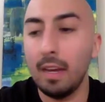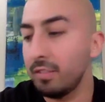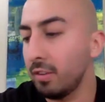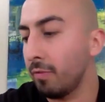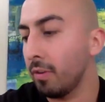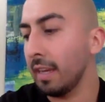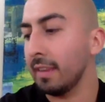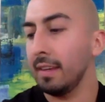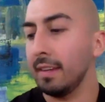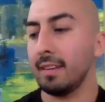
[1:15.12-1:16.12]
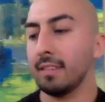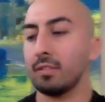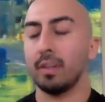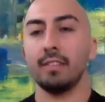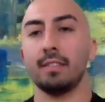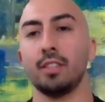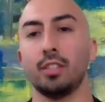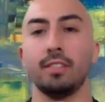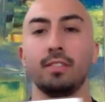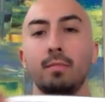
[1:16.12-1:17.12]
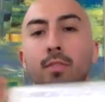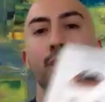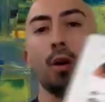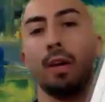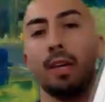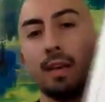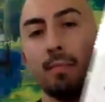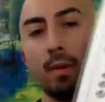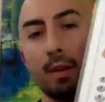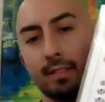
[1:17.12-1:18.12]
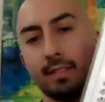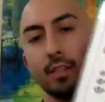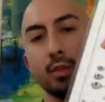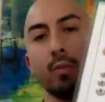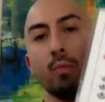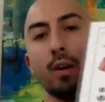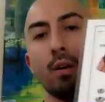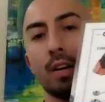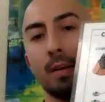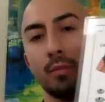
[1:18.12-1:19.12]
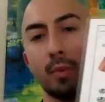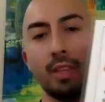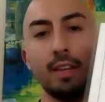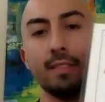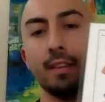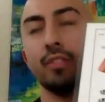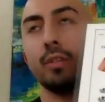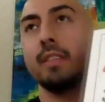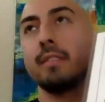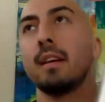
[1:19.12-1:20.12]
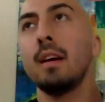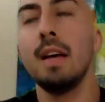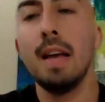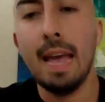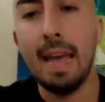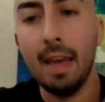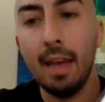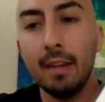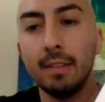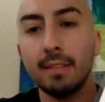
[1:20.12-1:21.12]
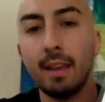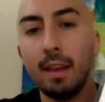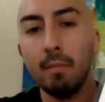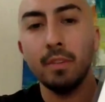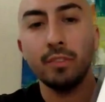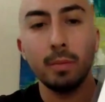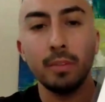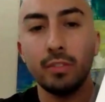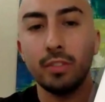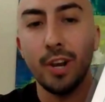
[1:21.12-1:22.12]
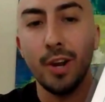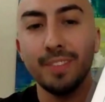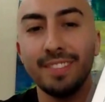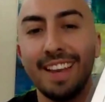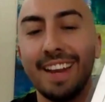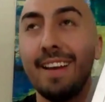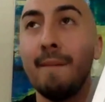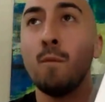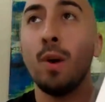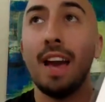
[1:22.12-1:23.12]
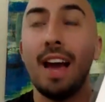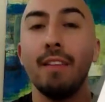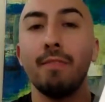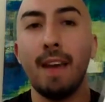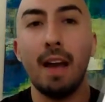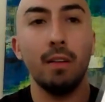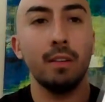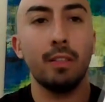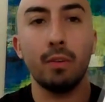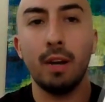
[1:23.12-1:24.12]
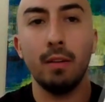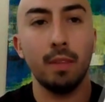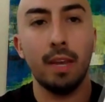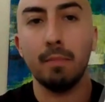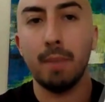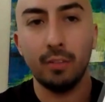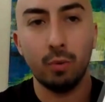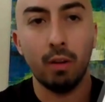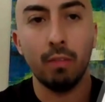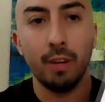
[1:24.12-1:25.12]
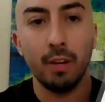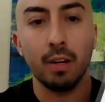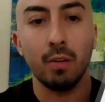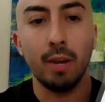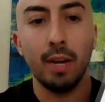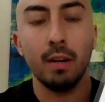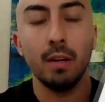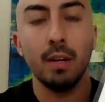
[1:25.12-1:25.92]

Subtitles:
so for like the accessories, it's just showing them essentially what all comes with the accessories and say, Mr. and Mrs. Jones, like what I've found throughout like my 12-year career